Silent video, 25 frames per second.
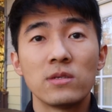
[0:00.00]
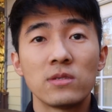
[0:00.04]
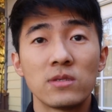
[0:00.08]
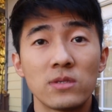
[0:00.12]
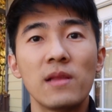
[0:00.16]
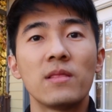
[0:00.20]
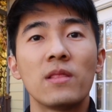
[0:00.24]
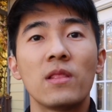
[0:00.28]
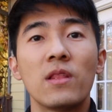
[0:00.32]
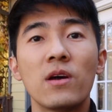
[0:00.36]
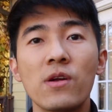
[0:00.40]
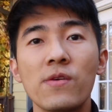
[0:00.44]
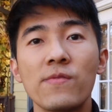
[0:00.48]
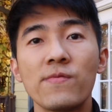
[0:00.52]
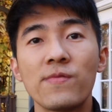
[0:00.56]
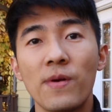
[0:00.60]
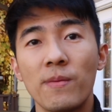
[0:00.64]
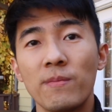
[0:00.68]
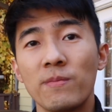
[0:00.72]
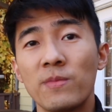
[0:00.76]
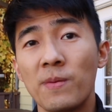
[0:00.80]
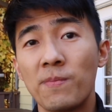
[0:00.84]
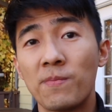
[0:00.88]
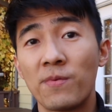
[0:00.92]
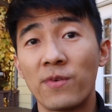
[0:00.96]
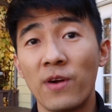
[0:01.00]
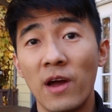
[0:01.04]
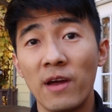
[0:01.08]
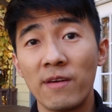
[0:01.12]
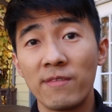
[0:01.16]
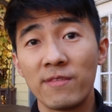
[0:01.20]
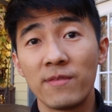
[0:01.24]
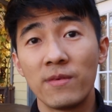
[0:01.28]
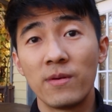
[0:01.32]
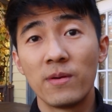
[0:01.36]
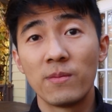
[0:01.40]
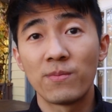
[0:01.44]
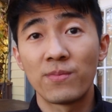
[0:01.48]
And learn from the pri
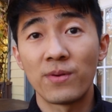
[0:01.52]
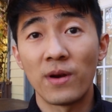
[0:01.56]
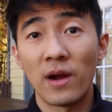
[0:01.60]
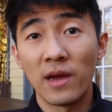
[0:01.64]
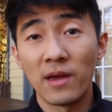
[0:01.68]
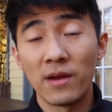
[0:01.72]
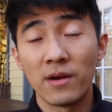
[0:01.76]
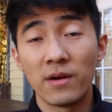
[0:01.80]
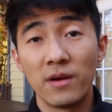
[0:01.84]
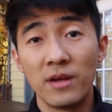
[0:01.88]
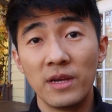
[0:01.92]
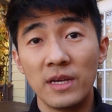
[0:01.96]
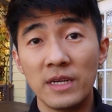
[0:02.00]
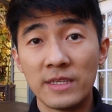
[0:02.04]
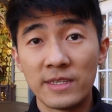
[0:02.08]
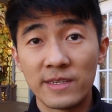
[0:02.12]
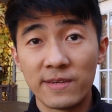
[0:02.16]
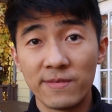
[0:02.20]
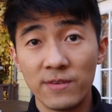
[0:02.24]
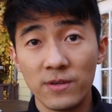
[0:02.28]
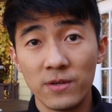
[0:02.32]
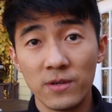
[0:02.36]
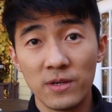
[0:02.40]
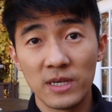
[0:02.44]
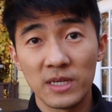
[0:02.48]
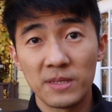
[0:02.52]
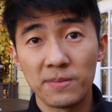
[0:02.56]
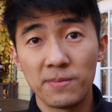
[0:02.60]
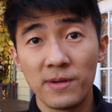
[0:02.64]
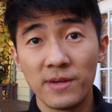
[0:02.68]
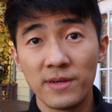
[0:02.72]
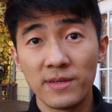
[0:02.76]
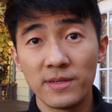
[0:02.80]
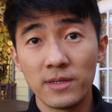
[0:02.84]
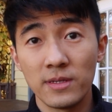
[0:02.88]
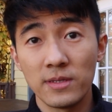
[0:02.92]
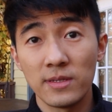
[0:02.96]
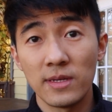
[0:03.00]
prior interview
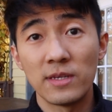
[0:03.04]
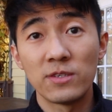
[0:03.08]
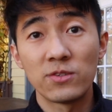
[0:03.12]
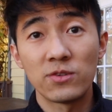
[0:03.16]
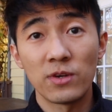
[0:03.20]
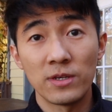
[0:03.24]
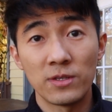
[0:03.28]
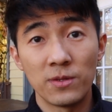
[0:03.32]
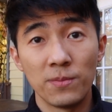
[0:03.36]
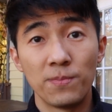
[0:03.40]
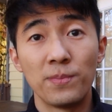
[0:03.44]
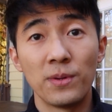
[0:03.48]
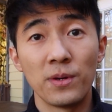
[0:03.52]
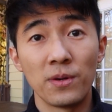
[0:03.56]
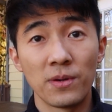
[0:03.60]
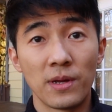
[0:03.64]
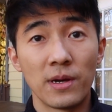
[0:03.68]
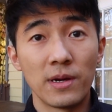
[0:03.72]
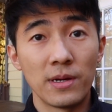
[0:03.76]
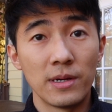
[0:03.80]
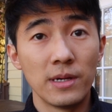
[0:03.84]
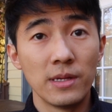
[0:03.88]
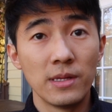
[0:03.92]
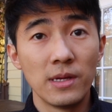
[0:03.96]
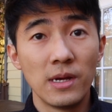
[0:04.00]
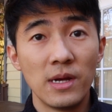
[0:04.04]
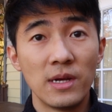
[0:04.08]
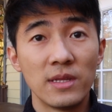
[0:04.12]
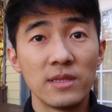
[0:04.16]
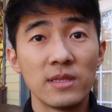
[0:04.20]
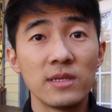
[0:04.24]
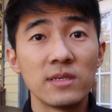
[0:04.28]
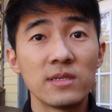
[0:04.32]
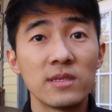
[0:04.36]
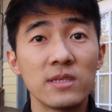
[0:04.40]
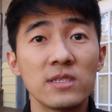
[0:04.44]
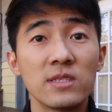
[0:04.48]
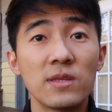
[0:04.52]
experiences and try to build on it.
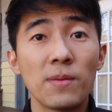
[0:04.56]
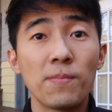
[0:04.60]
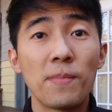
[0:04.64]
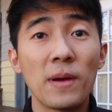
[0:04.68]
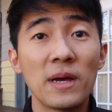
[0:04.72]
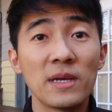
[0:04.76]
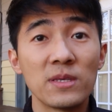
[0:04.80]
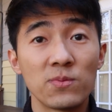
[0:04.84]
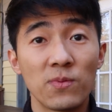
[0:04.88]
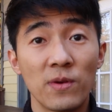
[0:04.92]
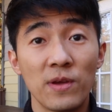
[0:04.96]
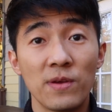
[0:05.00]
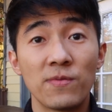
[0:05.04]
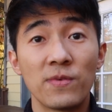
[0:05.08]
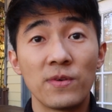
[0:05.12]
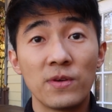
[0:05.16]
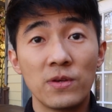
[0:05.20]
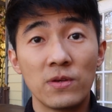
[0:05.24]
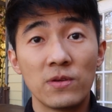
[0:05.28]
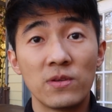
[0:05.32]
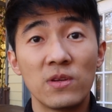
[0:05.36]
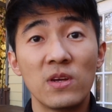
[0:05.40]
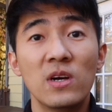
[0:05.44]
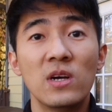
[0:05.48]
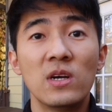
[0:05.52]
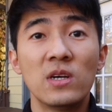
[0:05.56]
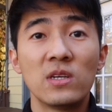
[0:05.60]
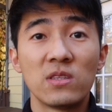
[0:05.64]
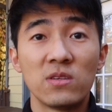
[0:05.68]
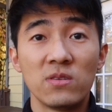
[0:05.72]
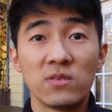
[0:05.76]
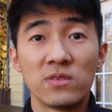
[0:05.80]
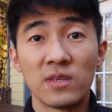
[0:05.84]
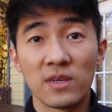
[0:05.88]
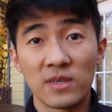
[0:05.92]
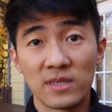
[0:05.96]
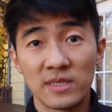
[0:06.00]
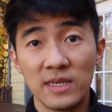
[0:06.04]
This is the best way for you
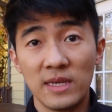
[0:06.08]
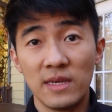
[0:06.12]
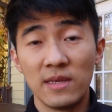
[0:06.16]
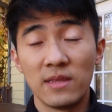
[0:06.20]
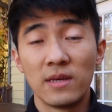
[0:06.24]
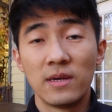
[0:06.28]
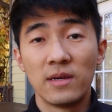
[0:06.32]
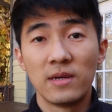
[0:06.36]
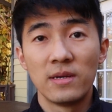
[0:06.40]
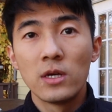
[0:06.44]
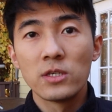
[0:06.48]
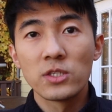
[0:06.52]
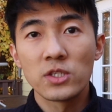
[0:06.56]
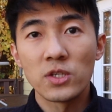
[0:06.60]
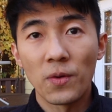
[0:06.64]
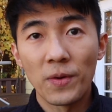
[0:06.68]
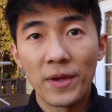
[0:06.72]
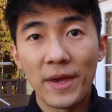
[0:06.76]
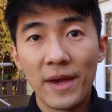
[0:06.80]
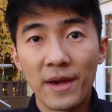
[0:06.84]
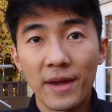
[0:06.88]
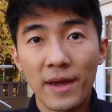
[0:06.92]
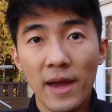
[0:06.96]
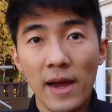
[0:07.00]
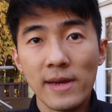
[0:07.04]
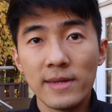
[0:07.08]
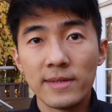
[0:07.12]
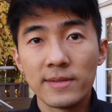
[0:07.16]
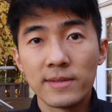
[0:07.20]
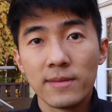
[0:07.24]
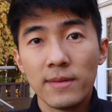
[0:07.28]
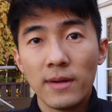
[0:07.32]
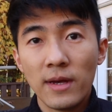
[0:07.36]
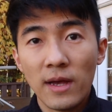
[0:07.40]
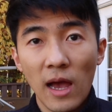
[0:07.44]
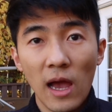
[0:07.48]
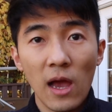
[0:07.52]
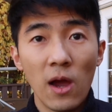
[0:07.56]
to succeed. So yeah guys,
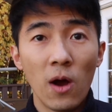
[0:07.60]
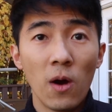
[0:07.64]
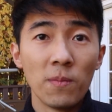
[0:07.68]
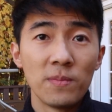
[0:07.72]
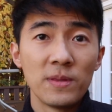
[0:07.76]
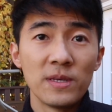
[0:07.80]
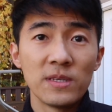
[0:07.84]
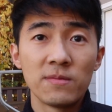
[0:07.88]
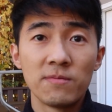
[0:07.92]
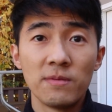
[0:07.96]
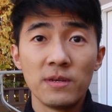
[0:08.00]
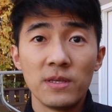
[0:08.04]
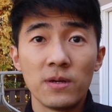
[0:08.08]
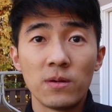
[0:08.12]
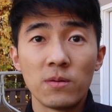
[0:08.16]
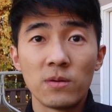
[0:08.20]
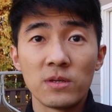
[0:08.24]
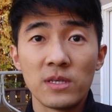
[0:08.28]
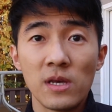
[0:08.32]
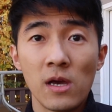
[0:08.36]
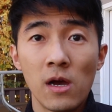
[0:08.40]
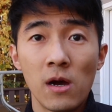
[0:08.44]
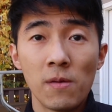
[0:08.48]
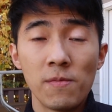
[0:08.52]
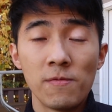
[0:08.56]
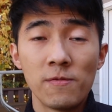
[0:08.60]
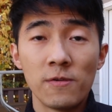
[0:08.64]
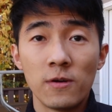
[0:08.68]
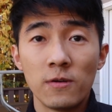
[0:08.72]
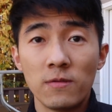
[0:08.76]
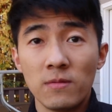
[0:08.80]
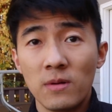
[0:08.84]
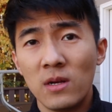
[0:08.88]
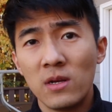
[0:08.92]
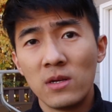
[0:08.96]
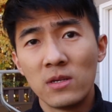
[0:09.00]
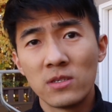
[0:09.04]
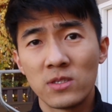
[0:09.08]
I hope this video was
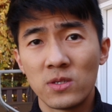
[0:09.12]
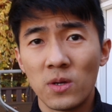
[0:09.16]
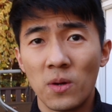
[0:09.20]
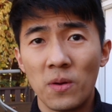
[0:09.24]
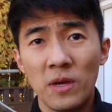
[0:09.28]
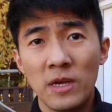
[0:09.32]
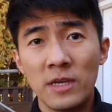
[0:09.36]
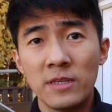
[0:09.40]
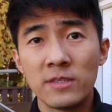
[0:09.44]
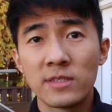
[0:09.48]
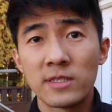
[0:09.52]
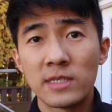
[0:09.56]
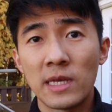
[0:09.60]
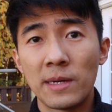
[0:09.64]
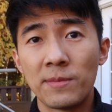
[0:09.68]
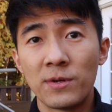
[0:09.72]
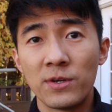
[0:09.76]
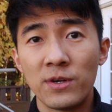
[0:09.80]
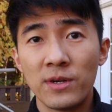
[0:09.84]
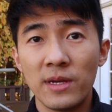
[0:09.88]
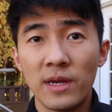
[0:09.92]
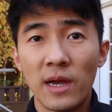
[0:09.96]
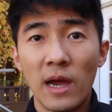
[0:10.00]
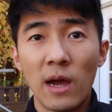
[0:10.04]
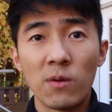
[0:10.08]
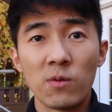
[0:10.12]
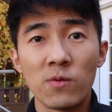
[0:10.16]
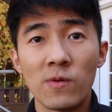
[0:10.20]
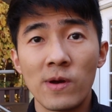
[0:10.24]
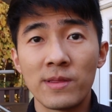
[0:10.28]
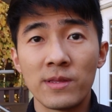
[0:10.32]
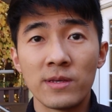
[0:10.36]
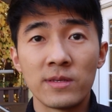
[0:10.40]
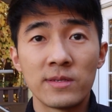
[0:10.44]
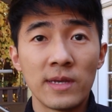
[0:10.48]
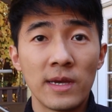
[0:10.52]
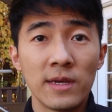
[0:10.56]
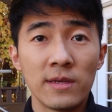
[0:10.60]
helpful. So in summary, I
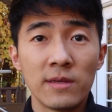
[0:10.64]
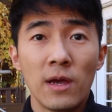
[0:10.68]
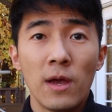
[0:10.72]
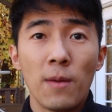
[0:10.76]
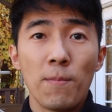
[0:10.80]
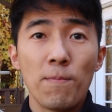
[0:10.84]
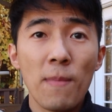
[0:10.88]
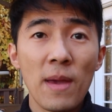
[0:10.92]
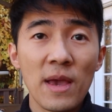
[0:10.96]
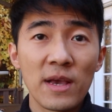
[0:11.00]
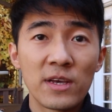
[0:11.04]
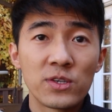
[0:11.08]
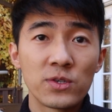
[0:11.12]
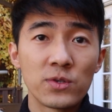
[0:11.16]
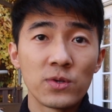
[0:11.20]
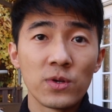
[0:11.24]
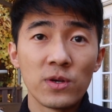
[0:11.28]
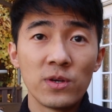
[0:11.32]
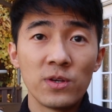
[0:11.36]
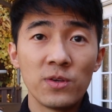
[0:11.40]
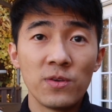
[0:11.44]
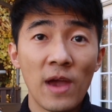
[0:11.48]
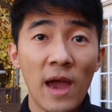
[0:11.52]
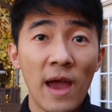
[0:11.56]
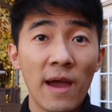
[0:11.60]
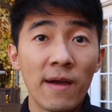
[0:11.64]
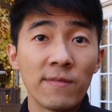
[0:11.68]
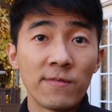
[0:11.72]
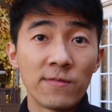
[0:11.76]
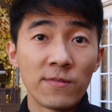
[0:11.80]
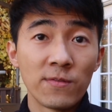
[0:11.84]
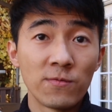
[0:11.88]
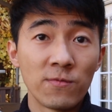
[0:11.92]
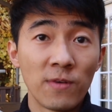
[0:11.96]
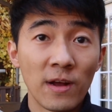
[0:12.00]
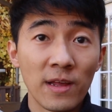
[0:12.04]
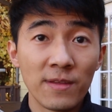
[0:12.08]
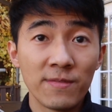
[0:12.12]
want to say make sure you have
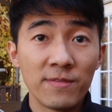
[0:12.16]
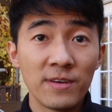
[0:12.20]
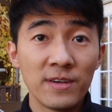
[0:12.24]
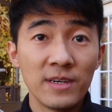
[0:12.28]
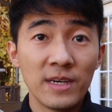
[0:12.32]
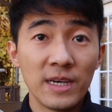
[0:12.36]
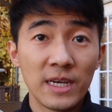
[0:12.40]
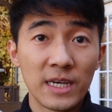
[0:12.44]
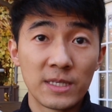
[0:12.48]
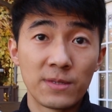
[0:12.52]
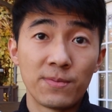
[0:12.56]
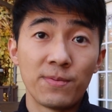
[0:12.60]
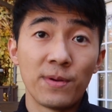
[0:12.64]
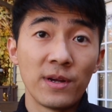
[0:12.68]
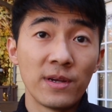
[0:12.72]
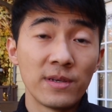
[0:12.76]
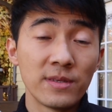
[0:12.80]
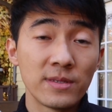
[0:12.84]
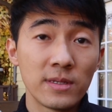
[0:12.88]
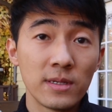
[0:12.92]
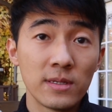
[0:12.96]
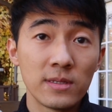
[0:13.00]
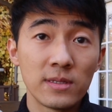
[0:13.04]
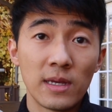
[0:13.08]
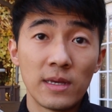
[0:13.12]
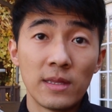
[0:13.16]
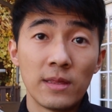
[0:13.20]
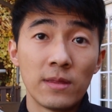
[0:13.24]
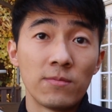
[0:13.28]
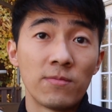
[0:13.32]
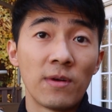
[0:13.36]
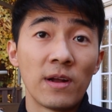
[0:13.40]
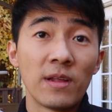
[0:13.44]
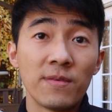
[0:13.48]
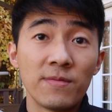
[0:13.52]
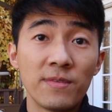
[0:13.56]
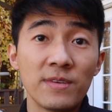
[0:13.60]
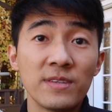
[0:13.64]
relevant experiences and
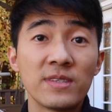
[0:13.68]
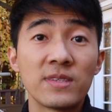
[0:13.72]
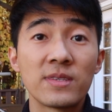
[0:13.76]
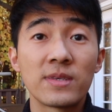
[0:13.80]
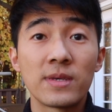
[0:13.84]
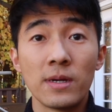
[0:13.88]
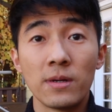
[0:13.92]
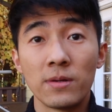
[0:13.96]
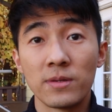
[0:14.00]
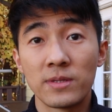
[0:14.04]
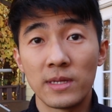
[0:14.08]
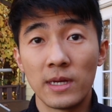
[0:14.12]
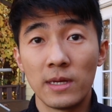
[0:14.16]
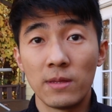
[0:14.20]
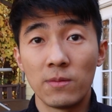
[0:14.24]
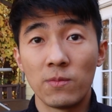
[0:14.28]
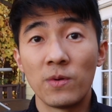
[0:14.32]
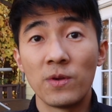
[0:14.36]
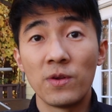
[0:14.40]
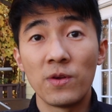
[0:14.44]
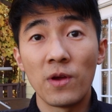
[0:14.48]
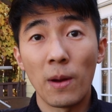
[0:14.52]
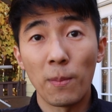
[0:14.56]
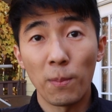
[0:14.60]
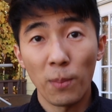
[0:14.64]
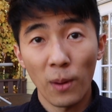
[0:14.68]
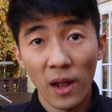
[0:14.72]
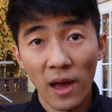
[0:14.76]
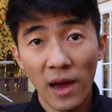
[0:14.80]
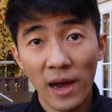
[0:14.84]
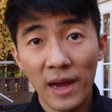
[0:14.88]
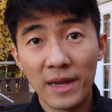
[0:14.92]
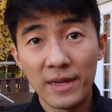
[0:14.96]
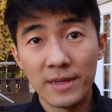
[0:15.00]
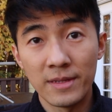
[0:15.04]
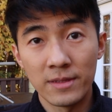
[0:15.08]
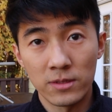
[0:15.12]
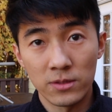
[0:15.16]
relevant skill set when you apply
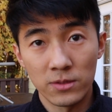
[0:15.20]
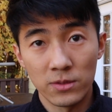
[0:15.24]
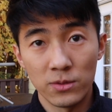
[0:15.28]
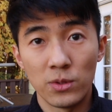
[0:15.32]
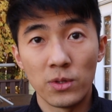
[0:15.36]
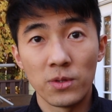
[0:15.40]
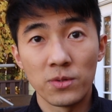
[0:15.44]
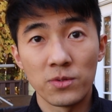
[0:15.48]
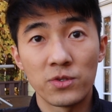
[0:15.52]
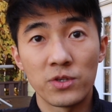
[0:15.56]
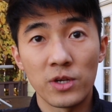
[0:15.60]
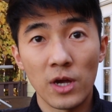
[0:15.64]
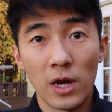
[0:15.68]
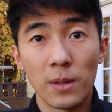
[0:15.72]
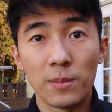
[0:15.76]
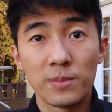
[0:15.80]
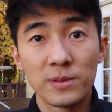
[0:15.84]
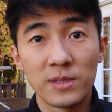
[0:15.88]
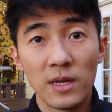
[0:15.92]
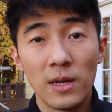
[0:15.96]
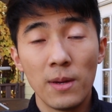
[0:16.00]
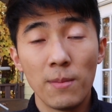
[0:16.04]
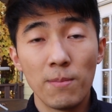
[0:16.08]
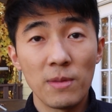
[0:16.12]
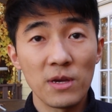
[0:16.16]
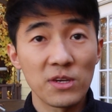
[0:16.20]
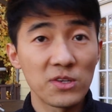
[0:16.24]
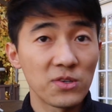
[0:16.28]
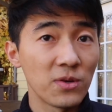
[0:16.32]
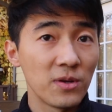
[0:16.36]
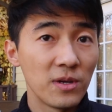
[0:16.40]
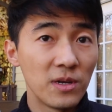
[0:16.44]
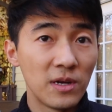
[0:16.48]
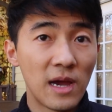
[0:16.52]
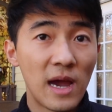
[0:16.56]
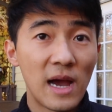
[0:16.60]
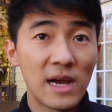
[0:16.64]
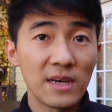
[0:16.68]
into those jobs. Make sure
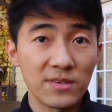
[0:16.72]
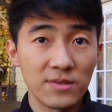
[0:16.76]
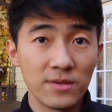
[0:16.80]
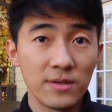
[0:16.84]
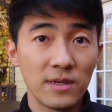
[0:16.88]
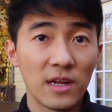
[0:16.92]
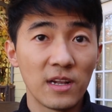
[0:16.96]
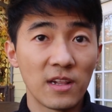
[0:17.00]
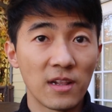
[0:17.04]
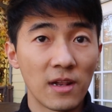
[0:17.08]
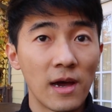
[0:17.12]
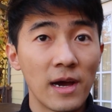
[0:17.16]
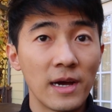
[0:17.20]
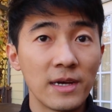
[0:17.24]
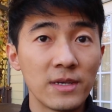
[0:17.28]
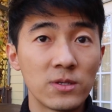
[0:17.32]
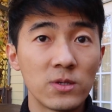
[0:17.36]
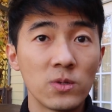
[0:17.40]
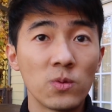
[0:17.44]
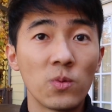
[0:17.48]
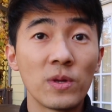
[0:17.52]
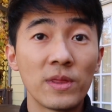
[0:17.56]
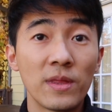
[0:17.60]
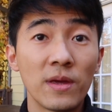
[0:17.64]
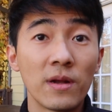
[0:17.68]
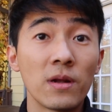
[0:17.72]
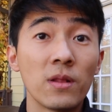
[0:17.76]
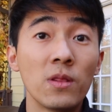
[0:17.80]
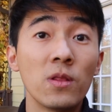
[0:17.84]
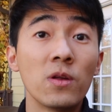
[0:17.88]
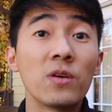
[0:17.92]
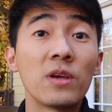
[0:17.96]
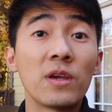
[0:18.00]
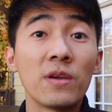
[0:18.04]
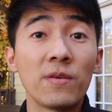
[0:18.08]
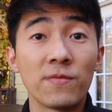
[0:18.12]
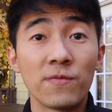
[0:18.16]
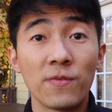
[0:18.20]
you're actually aligned to what they're
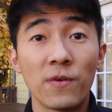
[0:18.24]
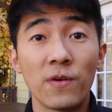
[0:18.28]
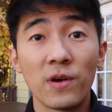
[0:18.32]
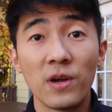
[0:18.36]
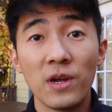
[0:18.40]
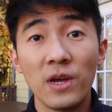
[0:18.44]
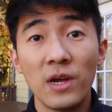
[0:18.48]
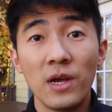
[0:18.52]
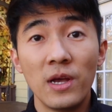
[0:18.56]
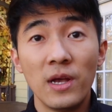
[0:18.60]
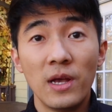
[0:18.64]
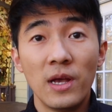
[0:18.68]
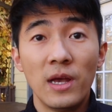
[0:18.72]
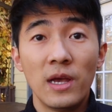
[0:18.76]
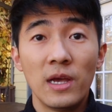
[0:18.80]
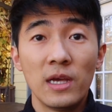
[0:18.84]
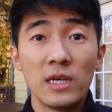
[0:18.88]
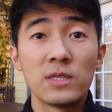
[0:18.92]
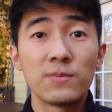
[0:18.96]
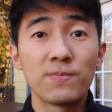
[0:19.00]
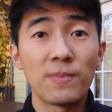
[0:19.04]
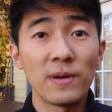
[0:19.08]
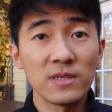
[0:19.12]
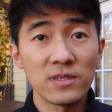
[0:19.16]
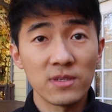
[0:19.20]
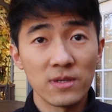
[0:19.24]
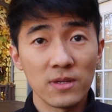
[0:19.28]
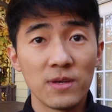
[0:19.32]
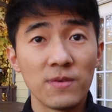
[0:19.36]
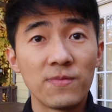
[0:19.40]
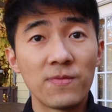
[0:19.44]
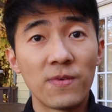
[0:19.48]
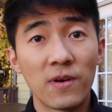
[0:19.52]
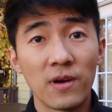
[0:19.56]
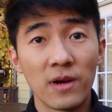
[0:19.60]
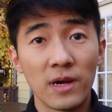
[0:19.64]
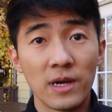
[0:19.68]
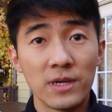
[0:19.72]
looking for. Especially for